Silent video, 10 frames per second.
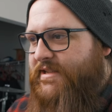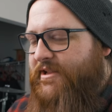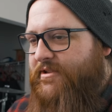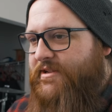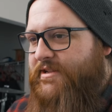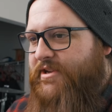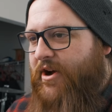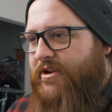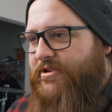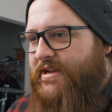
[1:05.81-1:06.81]
Like, the
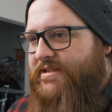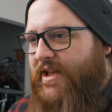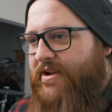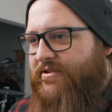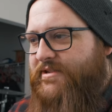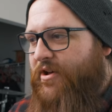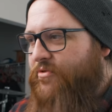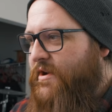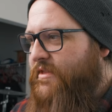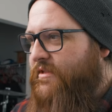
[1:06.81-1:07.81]
contrast slider is all the
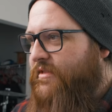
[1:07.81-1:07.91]
way to the